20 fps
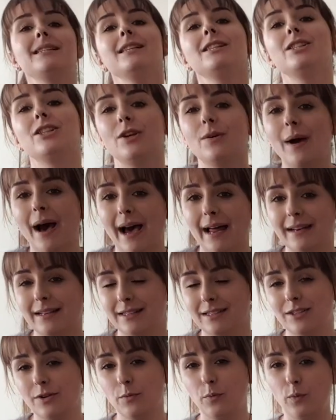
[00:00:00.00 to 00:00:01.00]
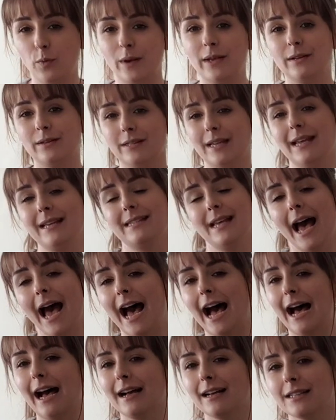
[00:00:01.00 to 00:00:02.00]
his two hands to wield his
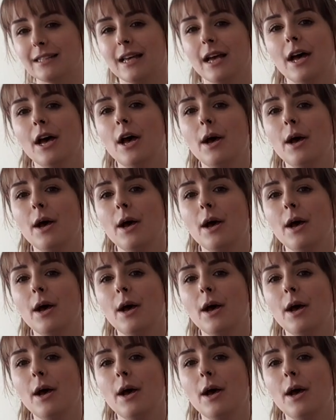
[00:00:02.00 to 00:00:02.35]
axe,